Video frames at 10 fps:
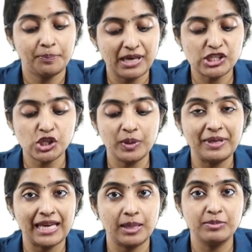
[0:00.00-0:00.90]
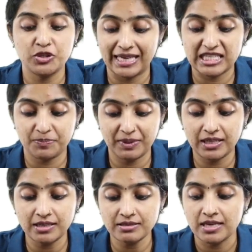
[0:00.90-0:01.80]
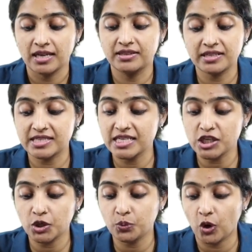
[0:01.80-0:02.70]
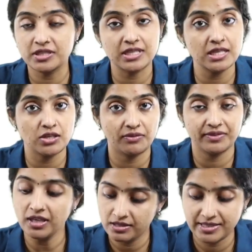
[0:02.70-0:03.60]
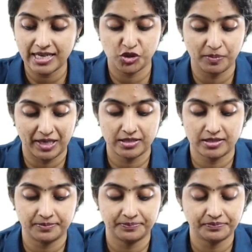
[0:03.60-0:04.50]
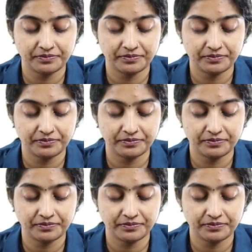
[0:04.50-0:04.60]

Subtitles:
The patient will be able to experience the retentive qualities of the denture base.